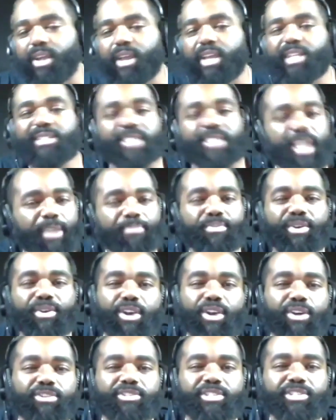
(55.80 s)
Take
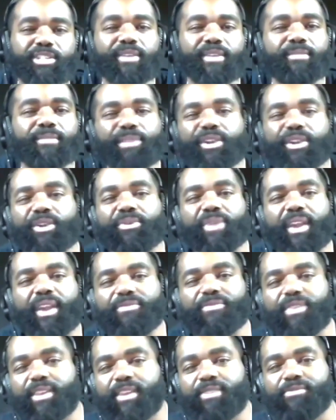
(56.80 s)
precaution, but don't
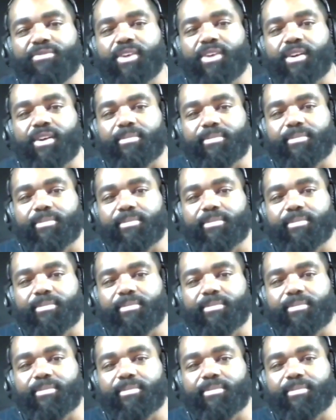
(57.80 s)
never give up.